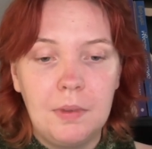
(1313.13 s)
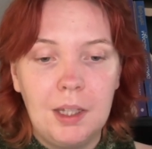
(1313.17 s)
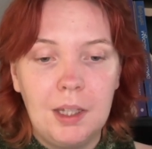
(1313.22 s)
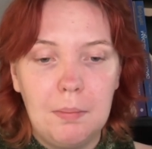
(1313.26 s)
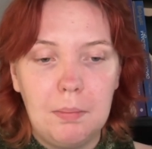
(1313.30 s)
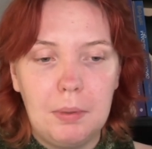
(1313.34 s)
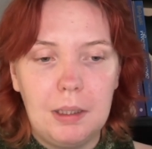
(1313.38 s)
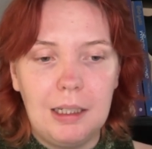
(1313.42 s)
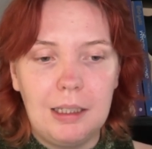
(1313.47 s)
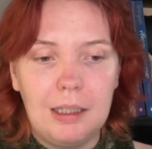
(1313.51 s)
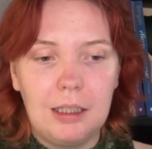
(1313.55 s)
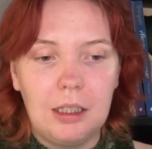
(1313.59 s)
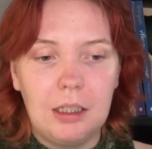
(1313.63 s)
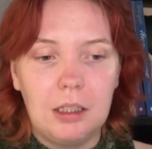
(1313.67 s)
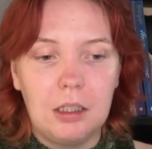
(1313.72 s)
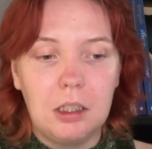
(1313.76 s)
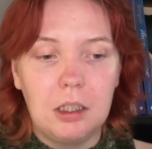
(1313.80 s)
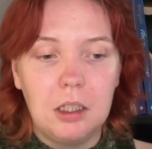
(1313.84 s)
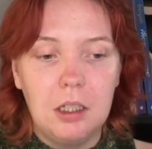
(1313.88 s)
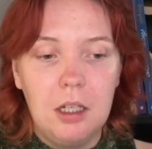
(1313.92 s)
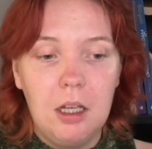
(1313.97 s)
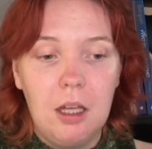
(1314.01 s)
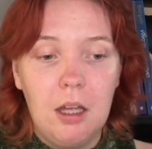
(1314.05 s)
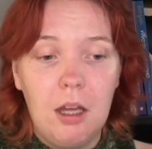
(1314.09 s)
blanket
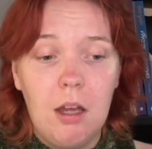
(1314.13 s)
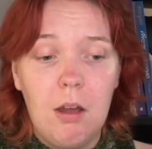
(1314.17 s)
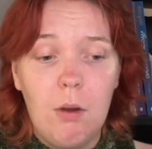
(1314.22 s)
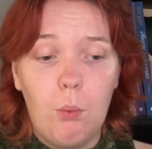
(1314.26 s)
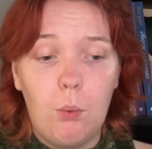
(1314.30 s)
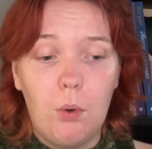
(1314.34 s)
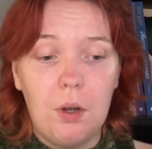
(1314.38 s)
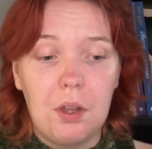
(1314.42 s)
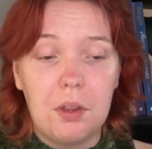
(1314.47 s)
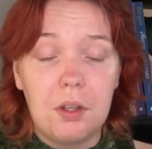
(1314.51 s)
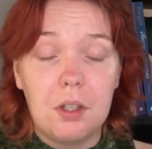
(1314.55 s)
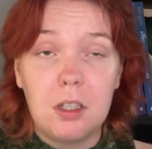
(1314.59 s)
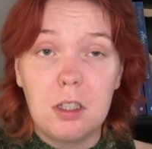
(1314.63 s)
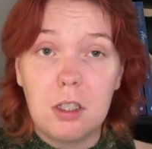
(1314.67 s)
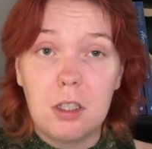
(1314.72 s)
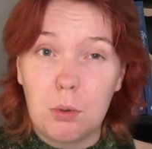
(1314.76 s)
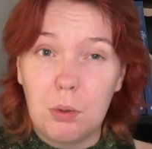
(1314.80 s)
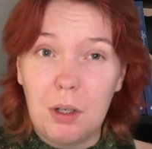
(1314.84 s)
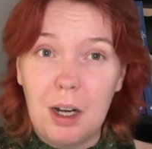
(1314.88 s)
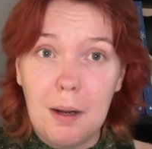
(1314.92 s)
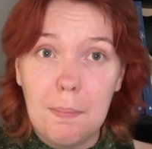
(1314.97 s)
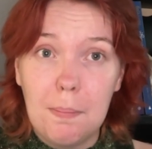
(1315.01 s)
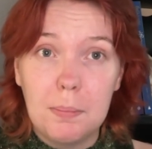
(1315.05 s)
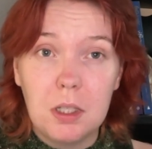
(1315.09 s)
with
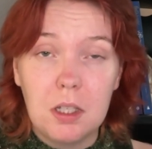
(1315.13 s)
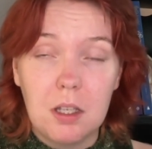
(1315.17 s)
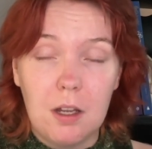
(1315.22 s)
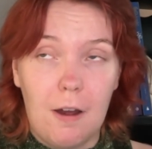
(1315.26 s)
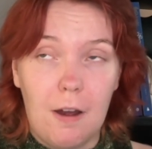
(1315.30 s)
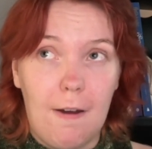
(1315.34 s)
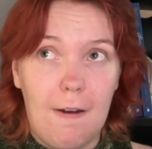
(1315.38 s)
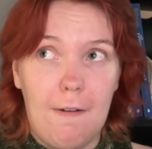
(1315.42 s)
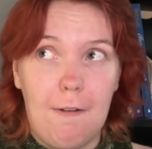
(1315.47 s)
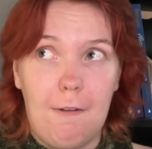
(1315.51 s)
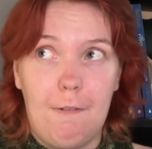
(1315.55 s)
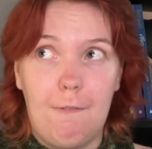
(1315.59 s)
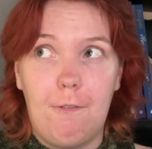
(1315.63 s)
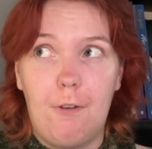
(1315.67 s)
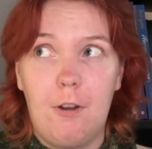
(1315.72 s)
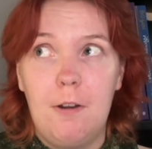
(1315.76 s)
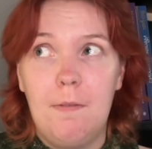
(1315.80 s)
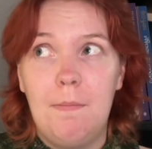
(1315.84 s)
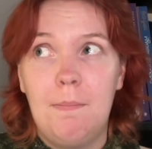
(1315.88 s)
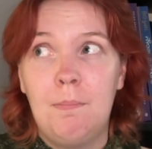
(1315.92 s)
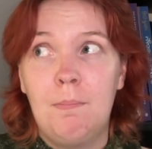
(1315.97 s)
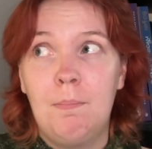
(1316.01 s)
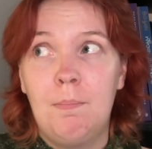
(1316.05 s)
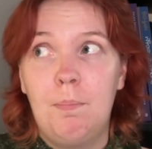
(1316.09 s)
scraps of
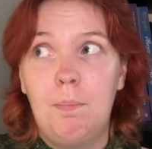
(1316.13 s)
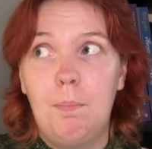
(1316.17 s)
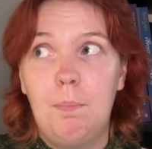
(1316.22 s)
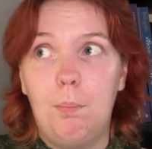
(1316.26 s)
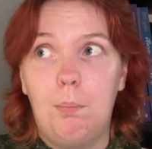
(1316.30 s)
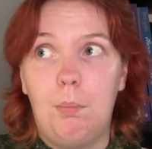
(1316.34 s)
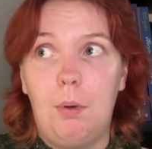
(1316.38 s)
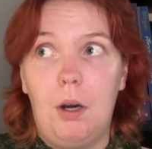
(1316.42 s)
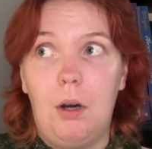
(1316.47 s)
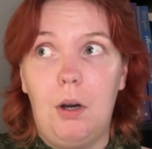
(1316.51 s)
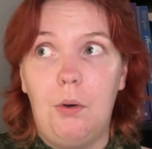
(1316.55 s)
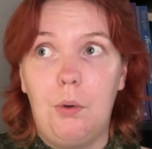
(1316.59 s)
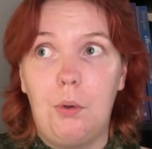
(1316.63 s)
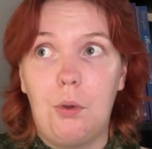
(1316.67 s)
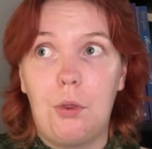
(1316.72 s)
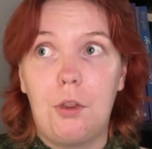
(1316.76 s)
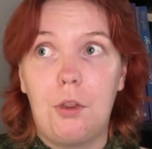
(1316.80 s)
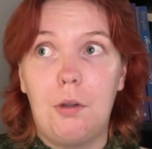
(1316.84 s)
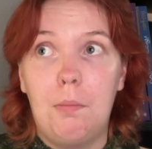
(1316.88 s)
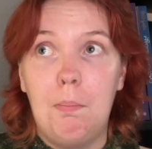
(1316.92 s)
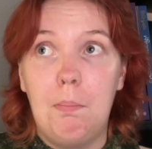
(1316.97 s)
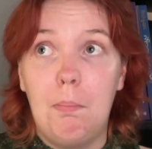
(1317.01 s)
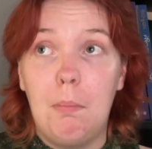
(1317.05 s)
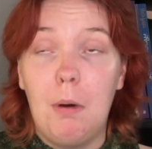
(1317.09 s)
both
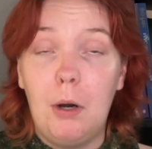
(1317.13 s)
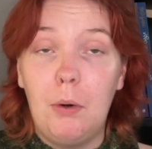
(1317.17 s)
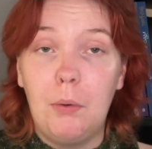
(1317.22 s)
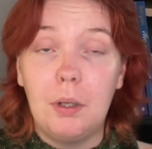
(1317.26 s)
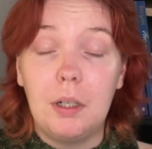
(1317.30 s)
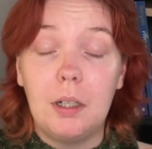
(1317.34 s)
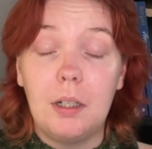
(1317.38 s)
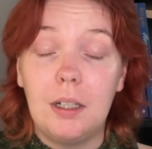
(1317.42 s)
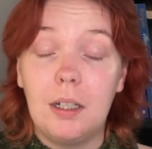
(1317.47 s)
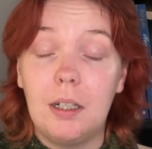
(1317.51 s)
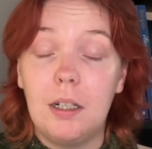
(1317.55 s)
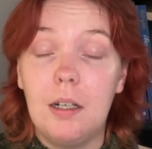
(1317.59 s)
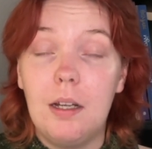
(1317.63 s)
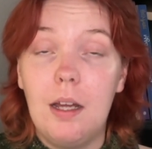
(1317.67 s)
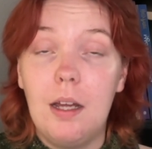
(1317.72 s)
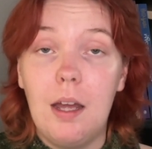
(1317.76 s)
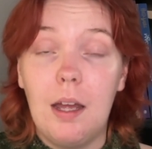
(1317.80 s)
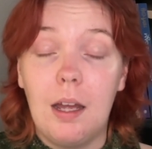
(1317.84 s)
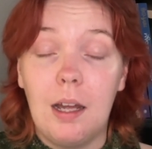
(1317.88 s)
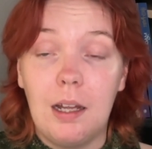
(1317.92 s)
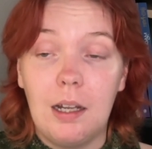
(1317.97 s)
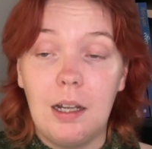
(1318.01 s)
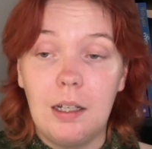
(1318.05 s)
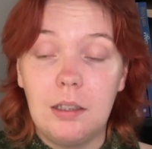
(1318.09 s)
mohair
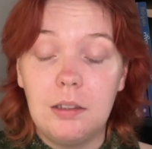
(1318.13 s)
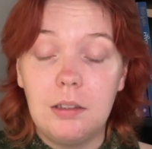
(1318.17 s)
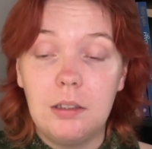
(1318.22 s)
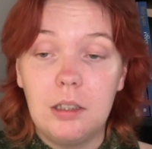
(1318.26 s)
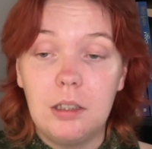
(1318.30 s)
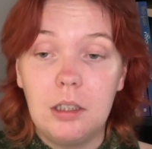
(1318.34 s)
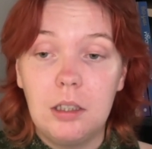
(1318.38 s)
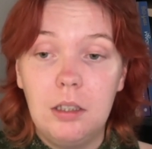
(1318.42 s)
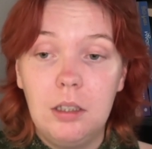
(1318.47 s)
and